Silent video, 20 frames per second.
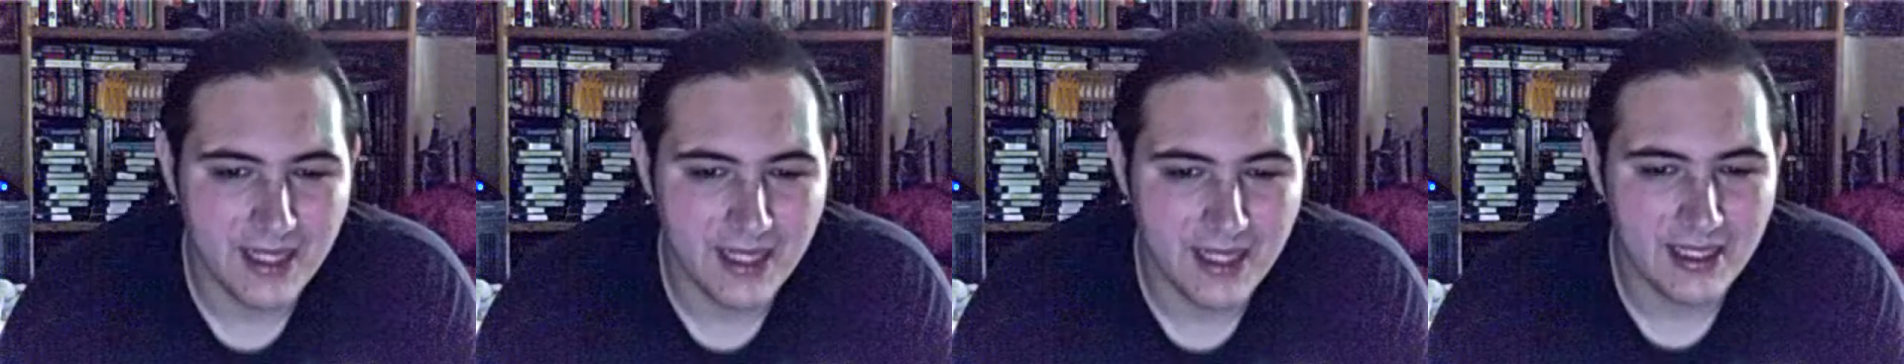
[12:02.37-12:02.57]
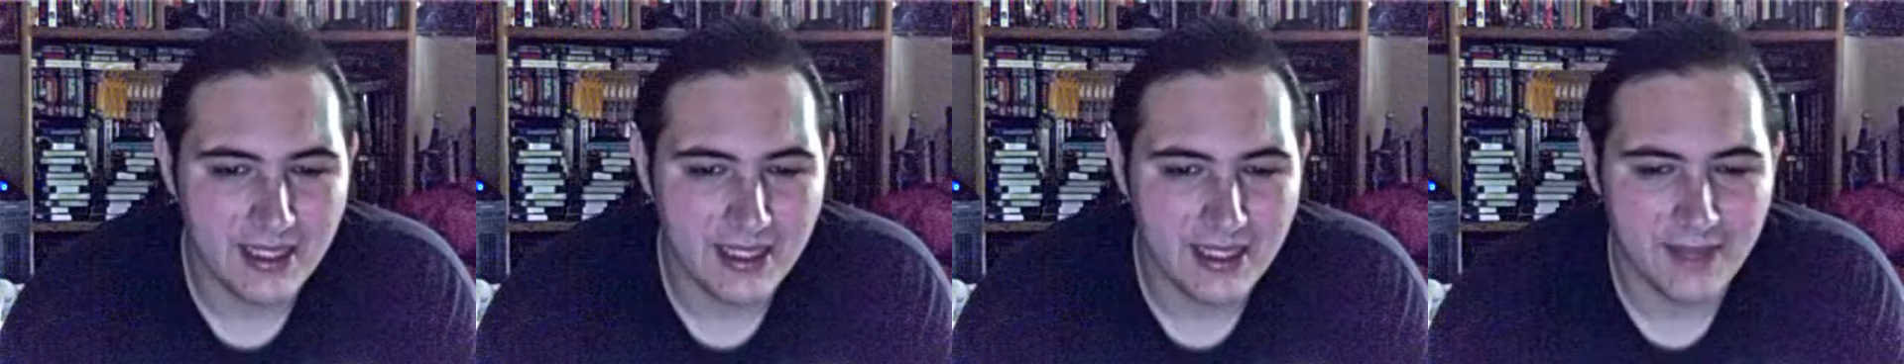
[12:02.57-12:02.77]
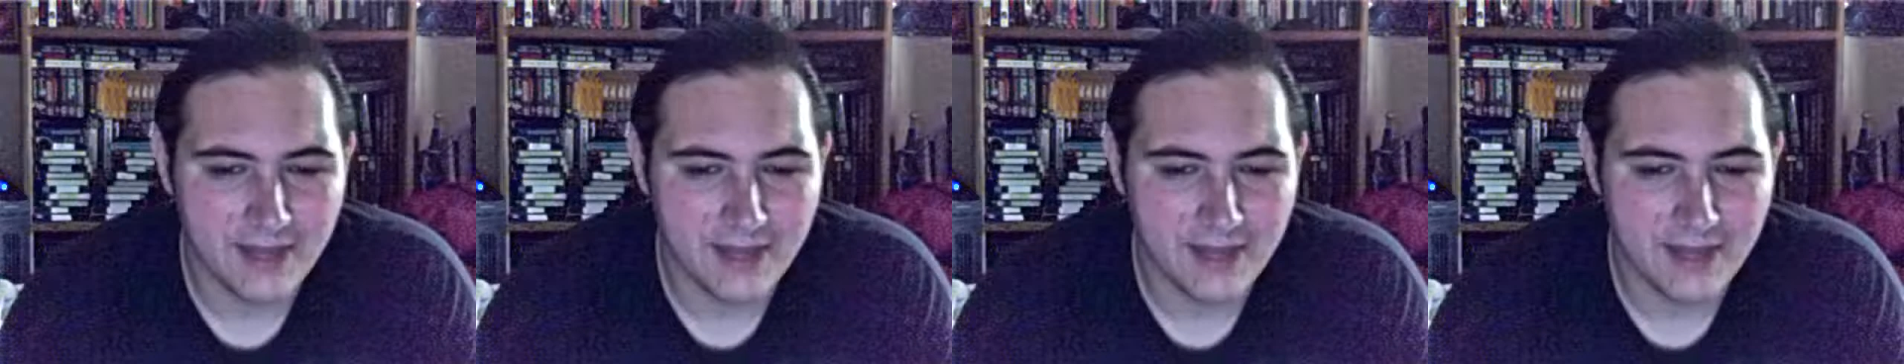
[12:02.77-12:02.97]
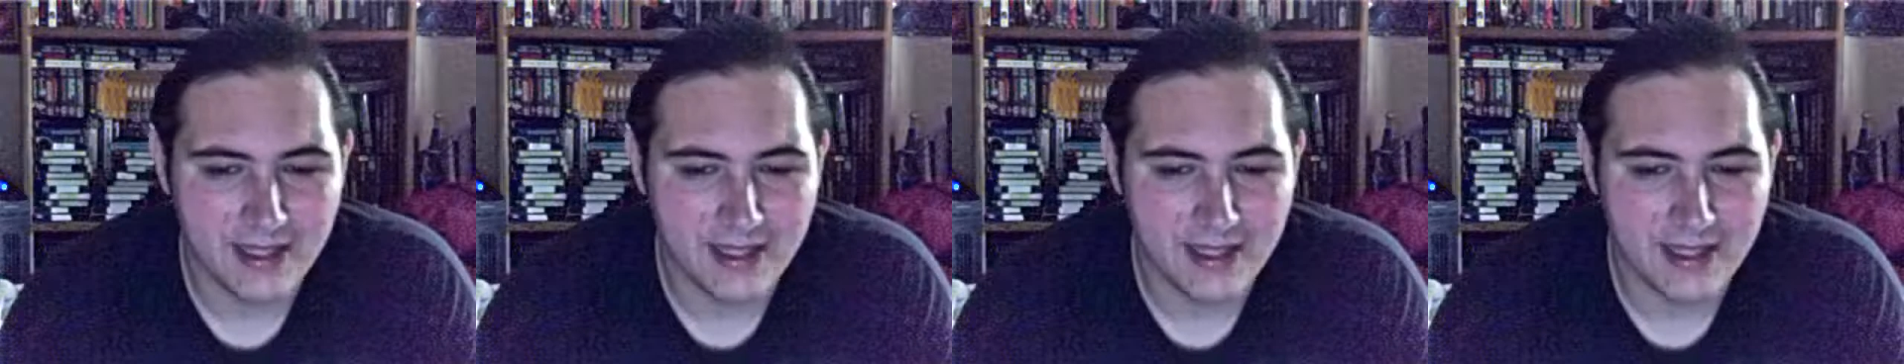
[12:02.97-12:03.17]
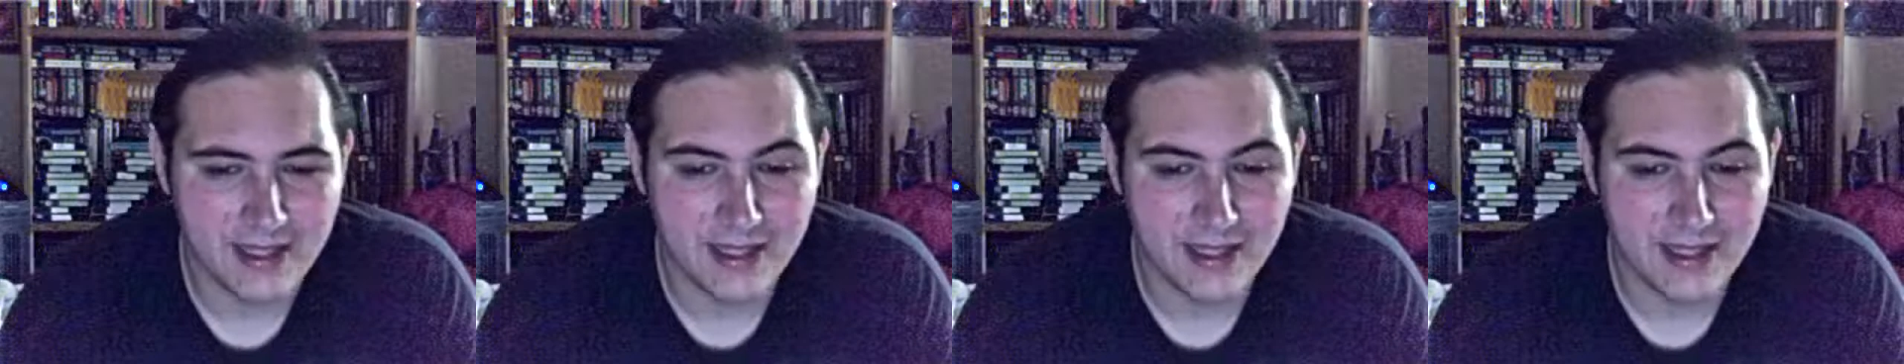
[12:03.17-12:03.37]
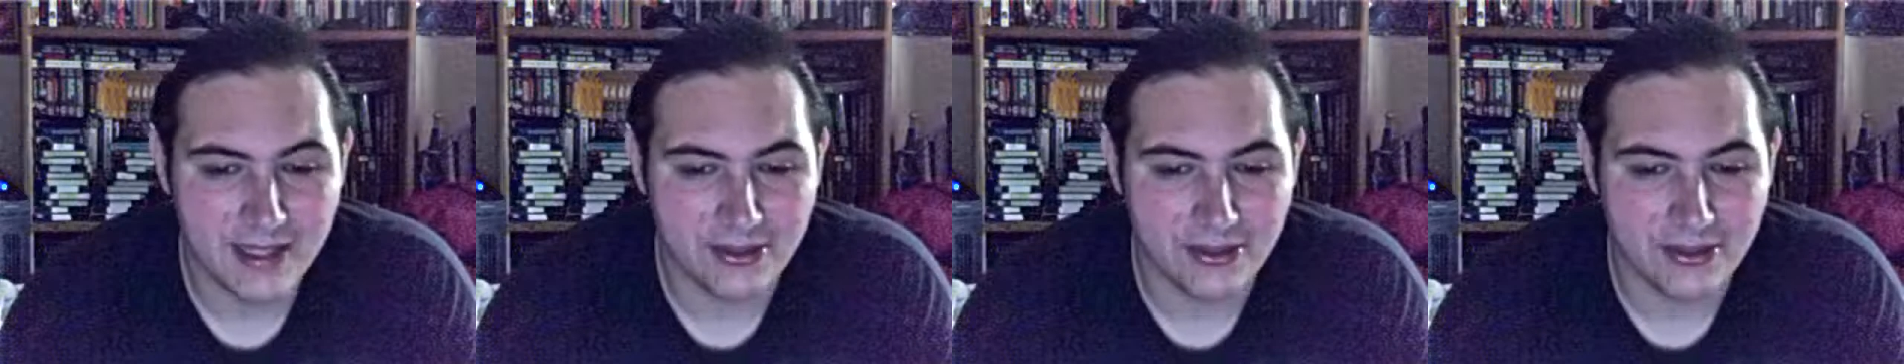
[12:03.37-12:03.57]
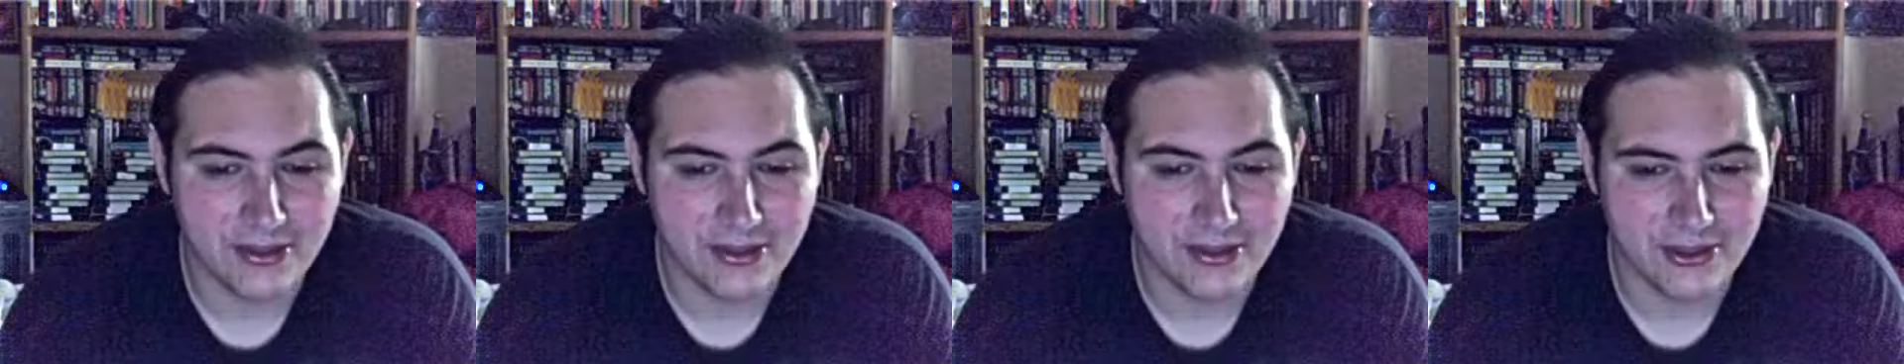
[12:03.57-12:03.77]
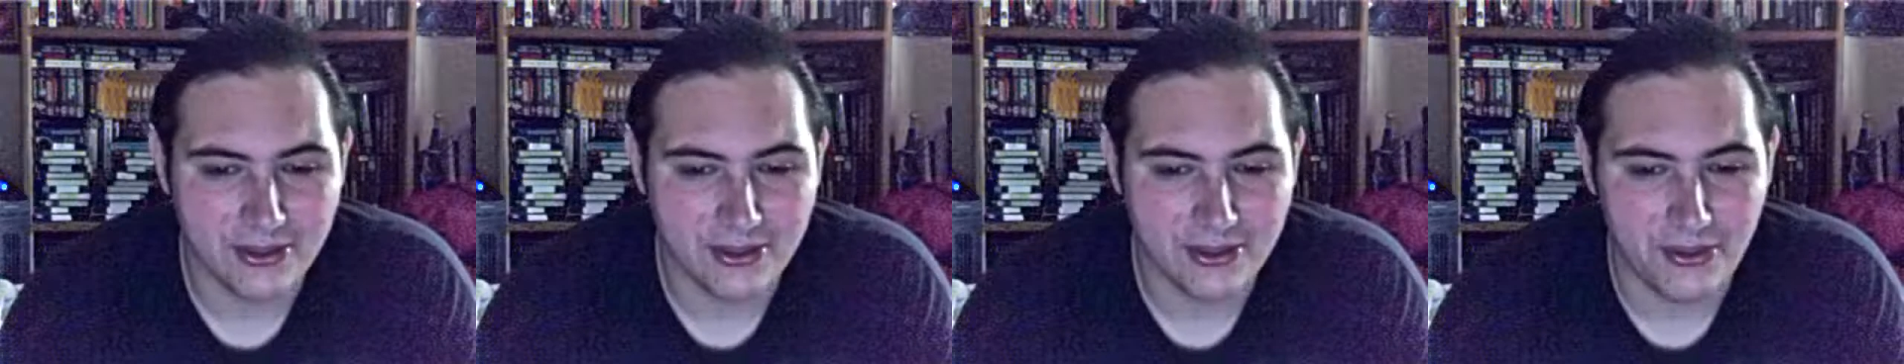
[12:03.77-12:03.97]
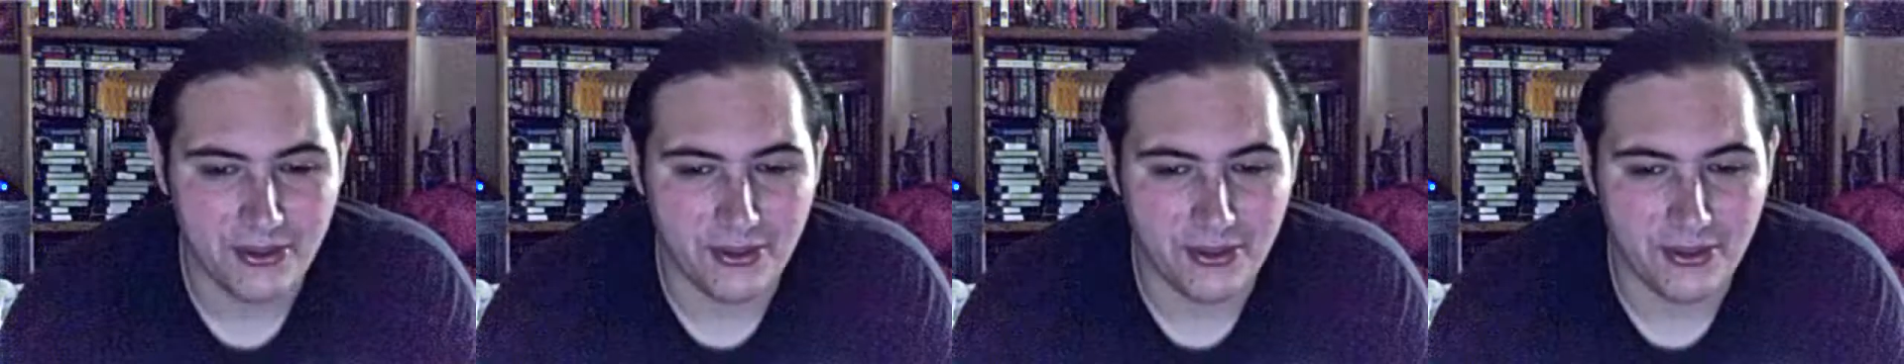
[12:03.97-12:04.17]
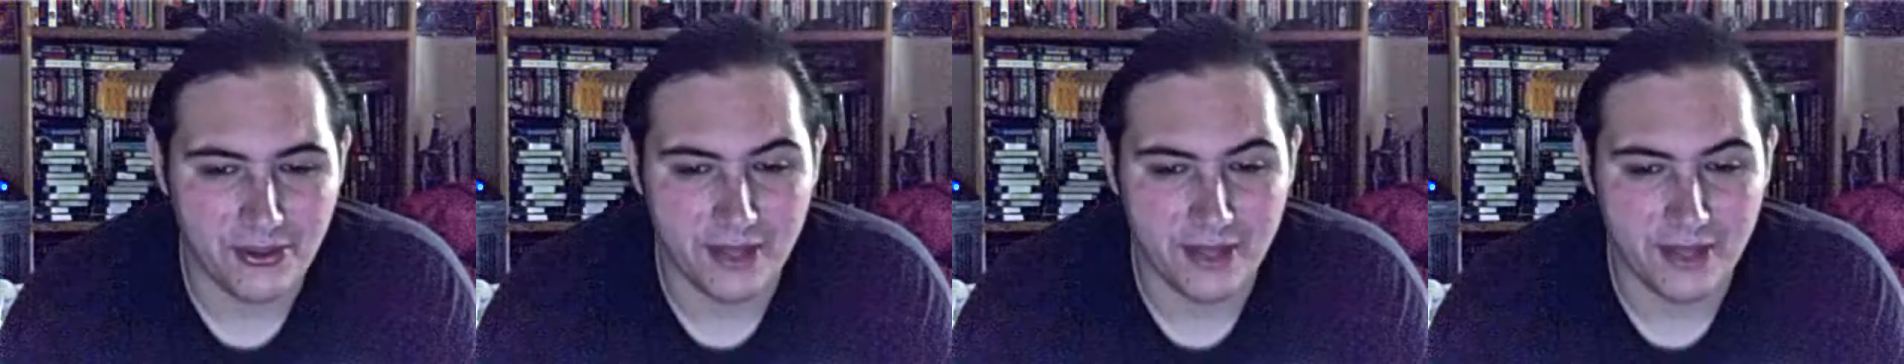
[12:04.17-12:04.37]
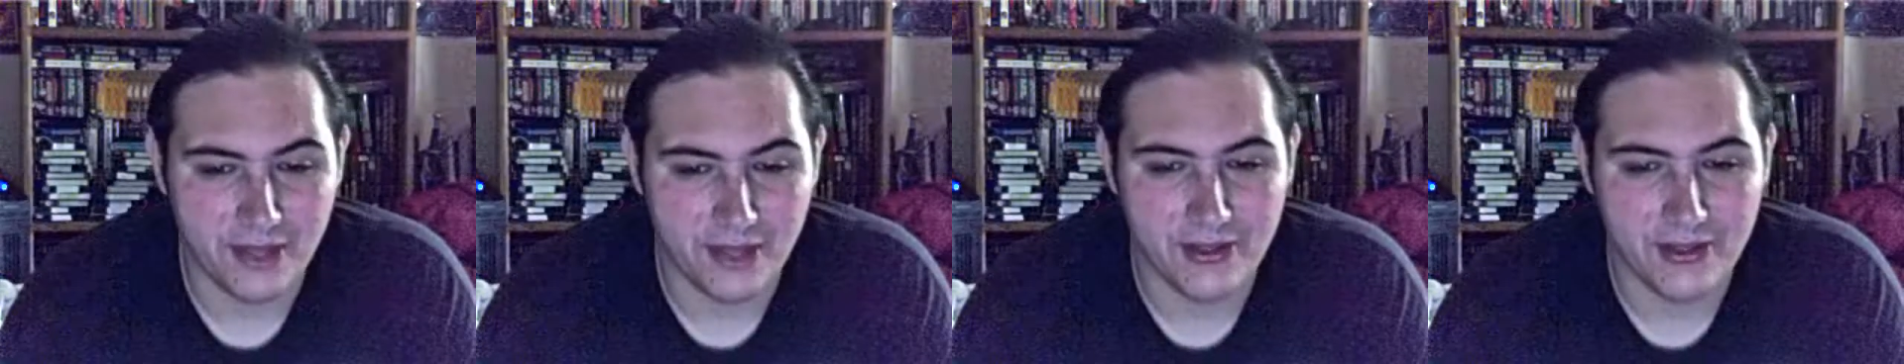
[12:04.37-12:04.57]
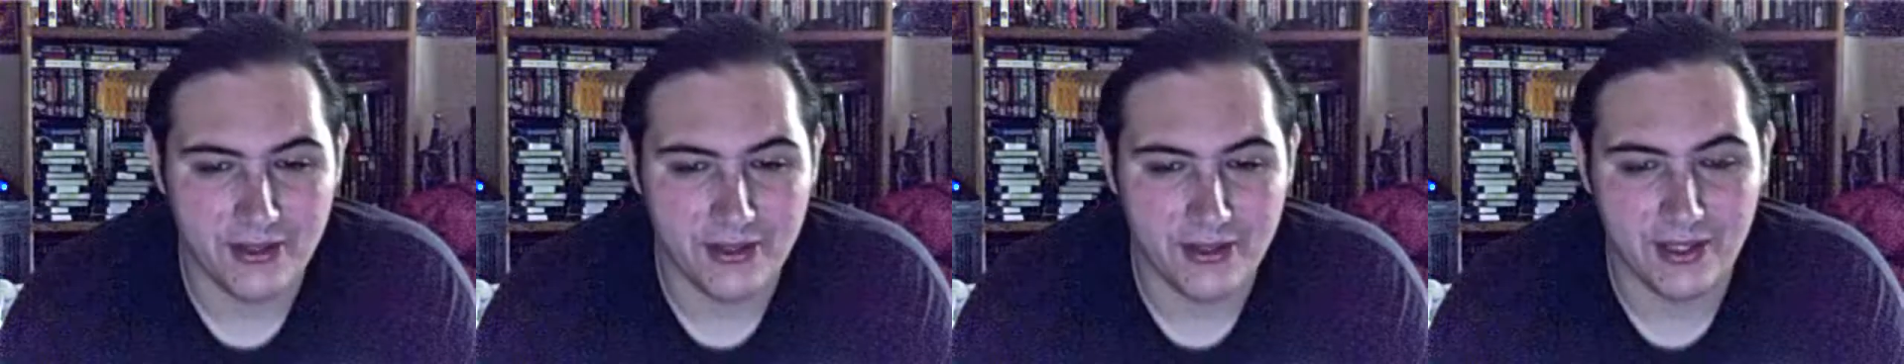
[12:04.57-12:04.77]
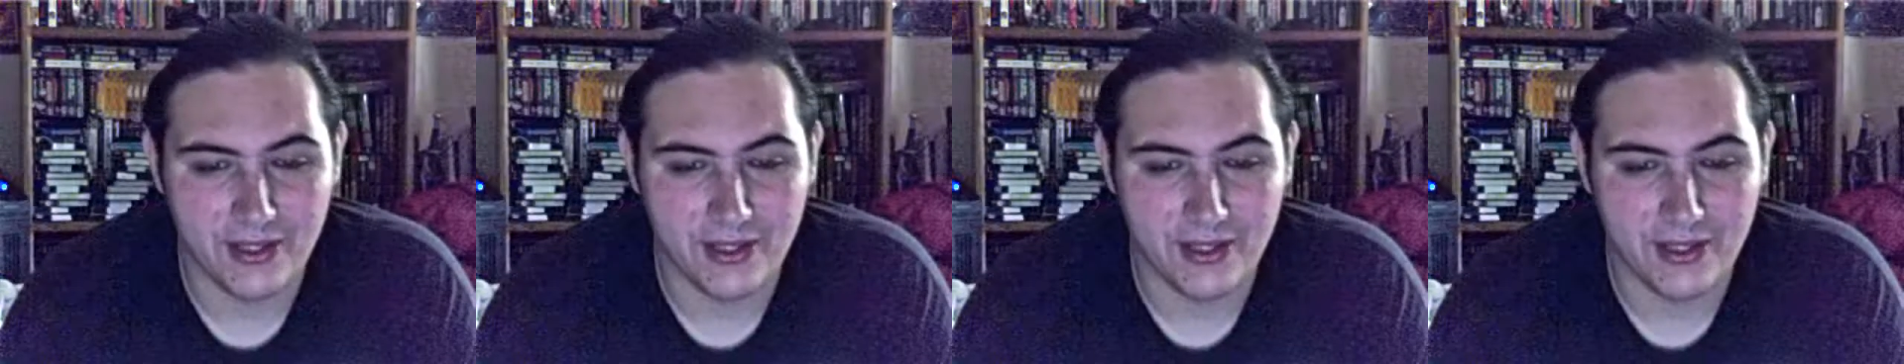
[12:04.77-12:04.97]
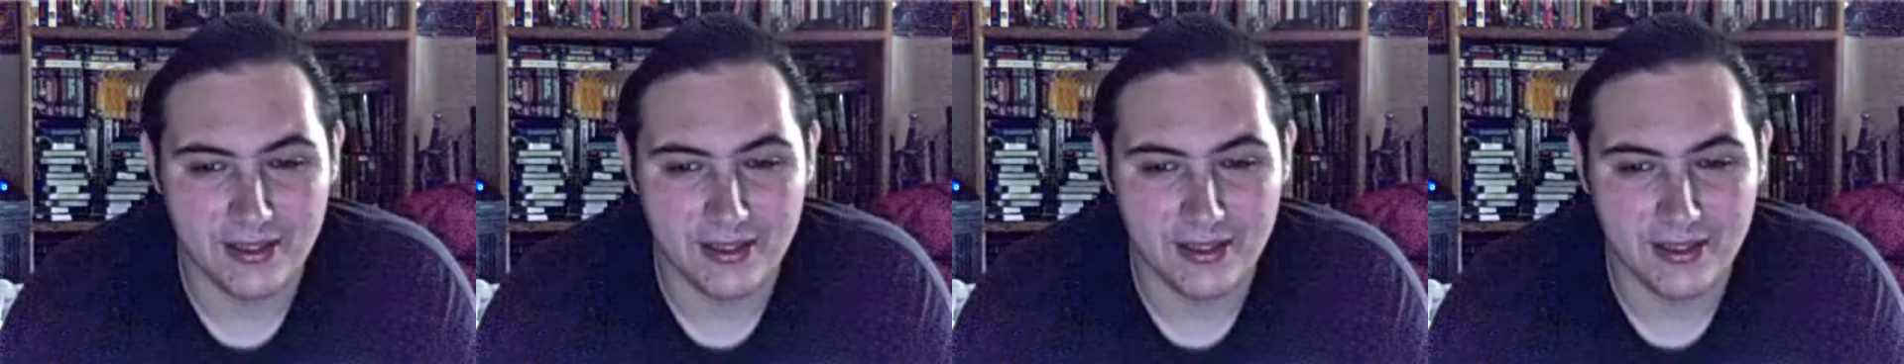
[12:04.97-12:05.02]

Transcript: And by the end, of course, the whole thing with the